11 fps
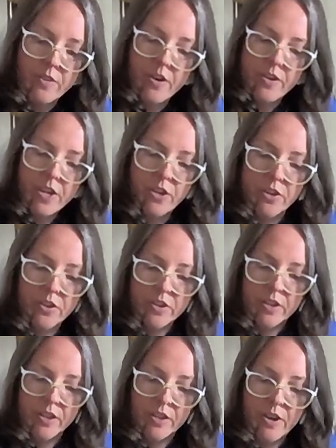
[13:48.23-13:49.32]
Very
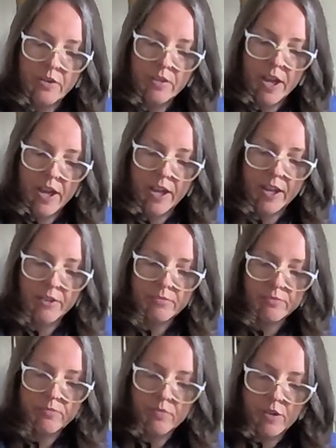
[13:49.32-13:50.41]
good. Okay.
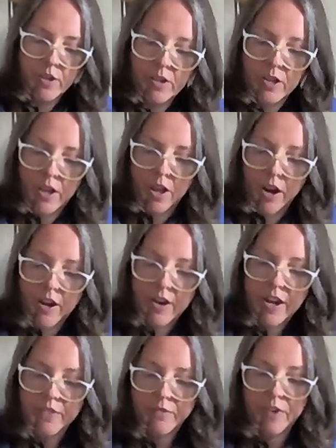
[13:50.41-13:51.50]
All
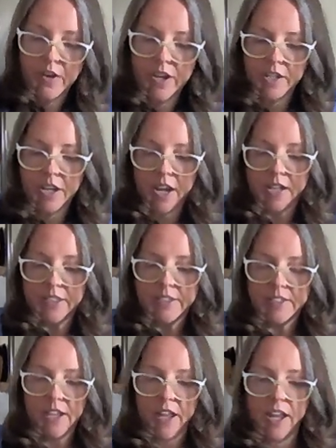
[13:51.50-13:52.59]
right, very
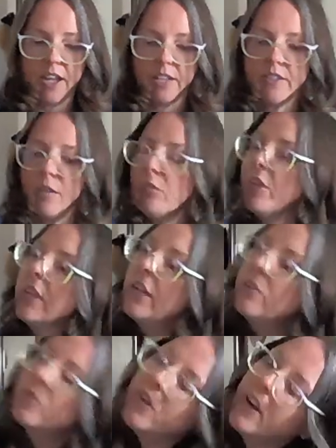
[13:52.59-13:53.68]
nice. And I'm
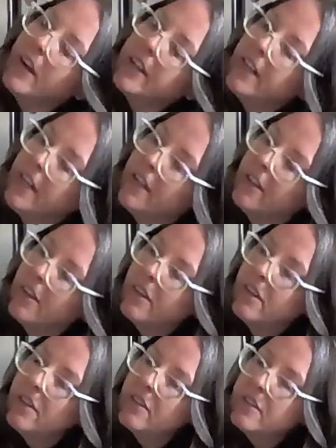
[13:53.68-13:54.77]
looking for any
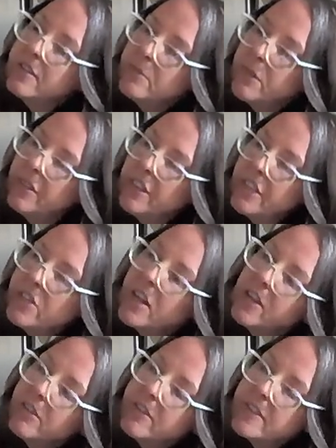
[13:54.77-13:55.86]
spillage. I
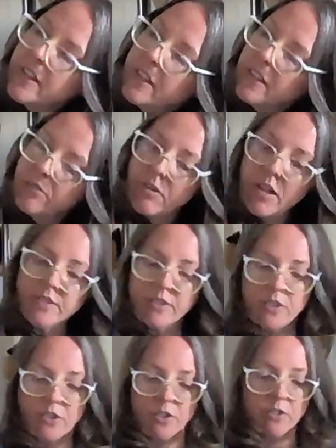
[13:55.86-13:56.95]
don't see any
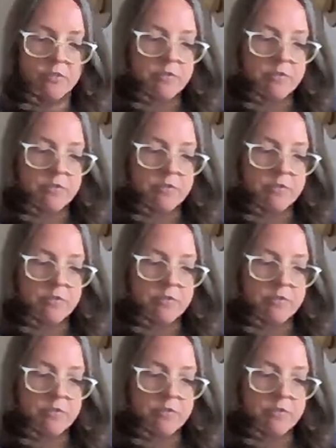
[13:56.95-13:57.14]
residue.